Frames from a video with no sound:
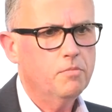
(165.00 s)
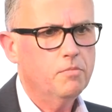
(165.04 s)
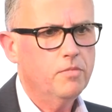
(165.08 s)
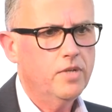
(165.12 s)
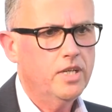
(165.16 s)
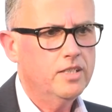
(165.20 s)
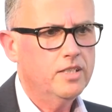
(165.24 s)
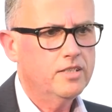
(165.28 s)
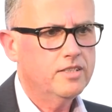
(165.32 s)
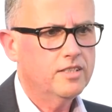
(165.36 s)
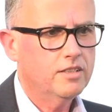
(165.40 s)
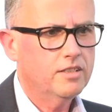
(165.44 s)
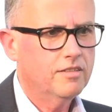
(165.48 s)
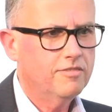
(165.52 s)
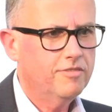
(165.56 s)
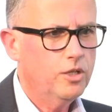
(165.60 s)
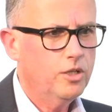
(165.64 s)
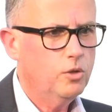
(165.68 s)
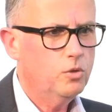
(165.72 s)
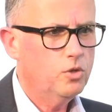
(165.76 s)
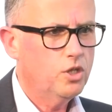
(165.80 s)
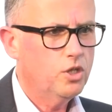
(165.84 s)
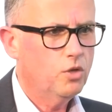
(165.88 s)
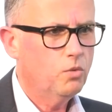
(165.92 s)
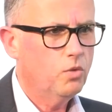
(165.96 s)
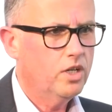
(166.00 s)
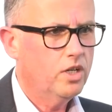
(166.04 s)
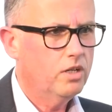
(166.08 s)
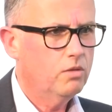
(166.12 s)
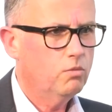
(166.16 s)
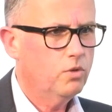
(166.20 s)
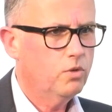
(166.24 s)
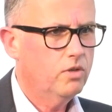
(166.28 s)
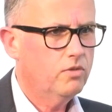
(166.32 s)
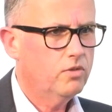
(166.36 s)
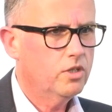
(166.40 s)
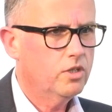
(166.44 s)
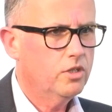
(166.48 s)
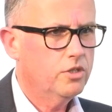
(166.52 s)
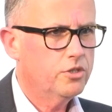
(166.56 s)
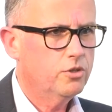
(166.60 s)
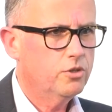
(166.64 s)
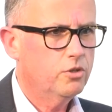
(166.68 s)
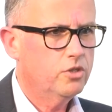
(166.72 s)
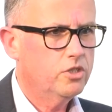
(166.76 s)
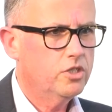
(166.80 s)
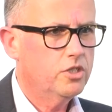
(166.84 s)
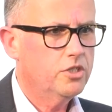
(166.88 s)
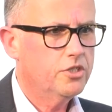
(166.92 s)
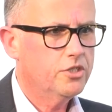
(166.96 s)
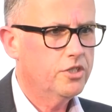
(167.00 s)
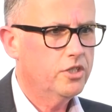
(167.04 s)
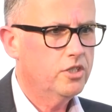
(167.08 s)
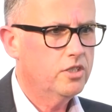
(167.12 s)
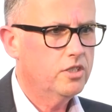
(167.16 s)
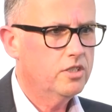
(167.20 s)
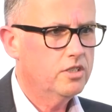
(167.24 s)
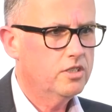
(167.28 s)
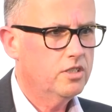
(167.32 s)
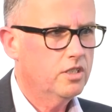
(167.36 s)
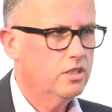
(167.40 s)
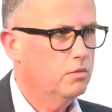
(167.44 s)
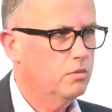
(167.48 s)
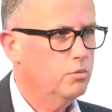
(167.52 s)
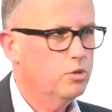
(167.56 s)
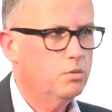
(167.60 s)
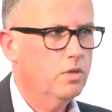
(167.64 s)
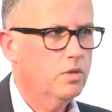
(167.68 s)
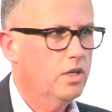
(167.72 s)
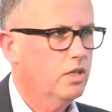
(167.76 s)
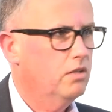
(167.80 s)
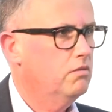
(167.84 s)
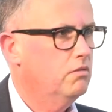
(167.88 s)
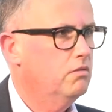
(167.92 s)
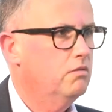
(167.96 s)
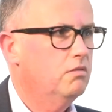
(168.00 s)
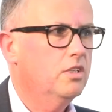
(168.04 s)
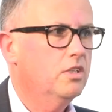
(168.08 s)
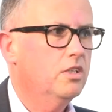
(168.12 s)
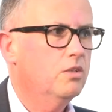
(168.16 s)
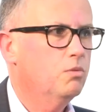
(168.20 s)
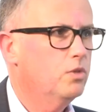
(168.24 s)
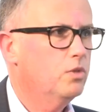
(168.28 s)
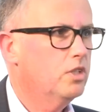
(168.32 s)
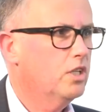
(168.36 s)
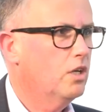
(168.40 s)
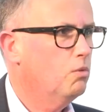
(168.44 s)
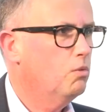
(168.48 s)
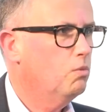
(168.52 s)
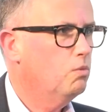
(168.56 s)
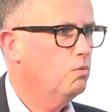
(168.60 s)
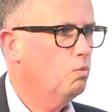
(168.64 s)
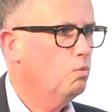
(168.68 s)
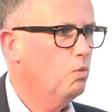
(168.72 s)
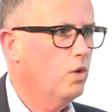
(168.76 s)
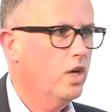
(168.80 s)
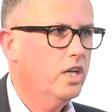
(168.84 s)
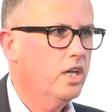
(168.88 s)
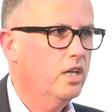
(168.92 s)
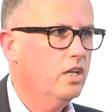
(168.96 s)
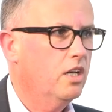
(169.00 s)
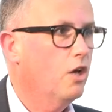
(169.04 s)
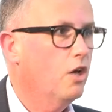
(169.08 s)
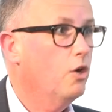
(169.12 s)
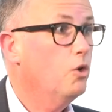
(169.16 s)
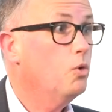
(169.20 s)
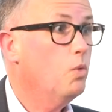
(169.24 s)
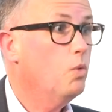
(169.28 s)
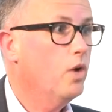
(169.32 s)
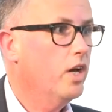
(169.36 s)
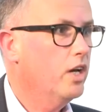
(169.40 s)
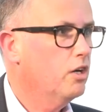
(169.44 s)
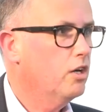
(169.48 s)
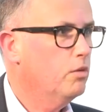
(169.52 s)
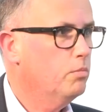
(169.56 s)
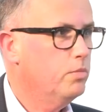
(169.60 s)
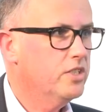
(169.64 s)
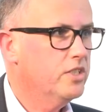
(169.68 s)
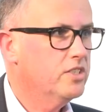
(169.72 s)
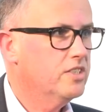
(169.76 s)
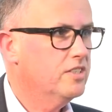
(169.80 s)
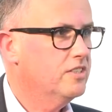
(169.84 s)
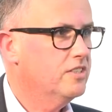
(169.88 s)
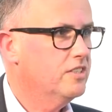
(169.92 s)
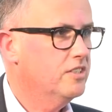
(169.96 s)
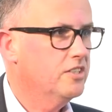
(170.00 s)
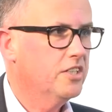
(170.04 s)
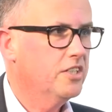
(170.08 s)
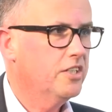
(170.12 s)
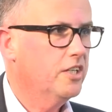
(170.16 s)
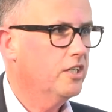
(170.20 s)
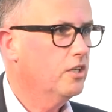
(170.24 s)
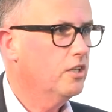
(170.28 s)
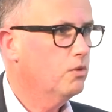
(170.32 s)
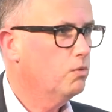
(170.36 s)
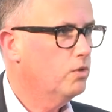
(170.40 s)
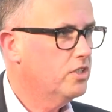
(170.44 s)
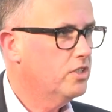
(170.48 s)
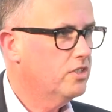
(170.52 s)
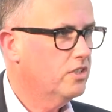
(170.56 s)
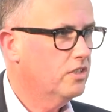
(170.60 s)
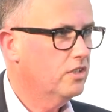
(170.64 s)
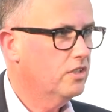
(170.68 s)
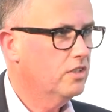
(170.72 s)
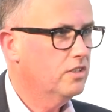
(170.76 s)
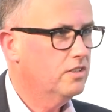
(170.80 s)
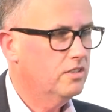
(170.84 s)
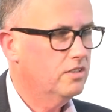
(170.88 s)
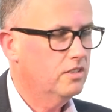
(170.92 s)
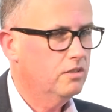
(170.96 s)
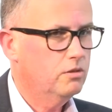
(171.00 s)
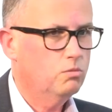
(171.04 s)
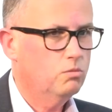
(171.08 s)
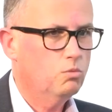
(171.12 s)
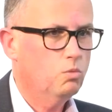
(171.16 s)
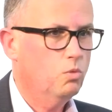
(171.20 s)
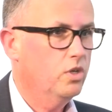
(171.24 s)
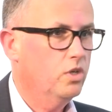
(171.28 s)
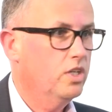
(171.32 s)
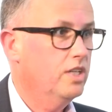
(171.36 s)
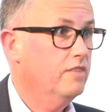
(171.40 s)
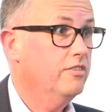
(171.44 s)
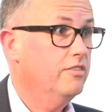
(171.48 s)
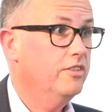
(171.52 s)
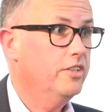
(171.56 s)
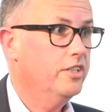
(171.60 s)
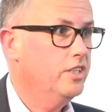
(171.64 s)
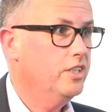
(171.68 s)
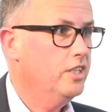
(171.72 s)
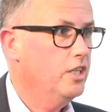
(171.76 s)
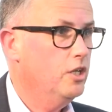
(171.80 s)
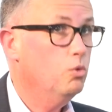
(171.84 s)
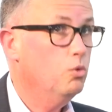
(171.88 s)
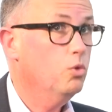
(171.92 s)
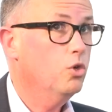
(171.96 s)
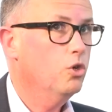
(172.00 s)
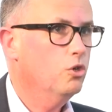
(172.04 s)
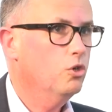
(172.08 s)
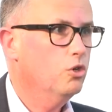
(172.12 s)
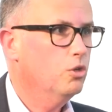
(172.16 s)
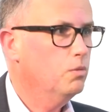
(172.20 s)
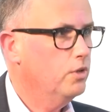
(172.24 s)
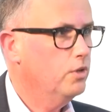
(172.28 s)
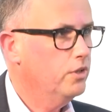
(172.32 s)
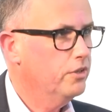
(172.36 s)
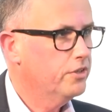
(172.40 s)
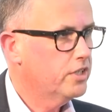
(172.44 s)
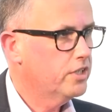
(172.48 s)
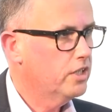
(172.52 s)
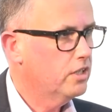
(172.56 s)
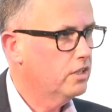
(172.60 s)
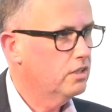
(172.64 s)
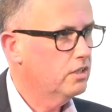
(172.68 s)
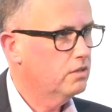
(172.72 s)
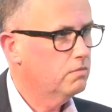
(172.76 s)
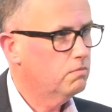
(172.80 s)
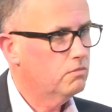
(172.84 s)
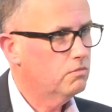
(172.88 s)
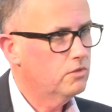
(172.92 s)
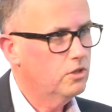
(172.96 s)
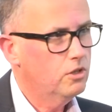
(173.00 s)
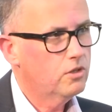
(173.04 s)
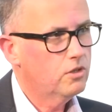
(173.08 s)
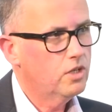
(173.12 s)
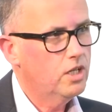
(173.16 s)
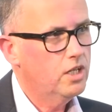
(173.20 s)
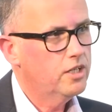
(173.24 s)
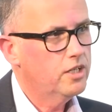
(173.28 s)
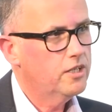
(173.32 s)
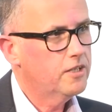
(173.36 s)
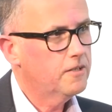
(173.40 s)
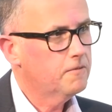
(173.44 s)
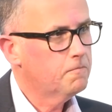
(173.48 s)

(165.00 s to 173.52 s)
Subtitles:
into the future when we've got such uncertain terms about, we don't know when our businesses are going to return to whatever the new normal is going to look like.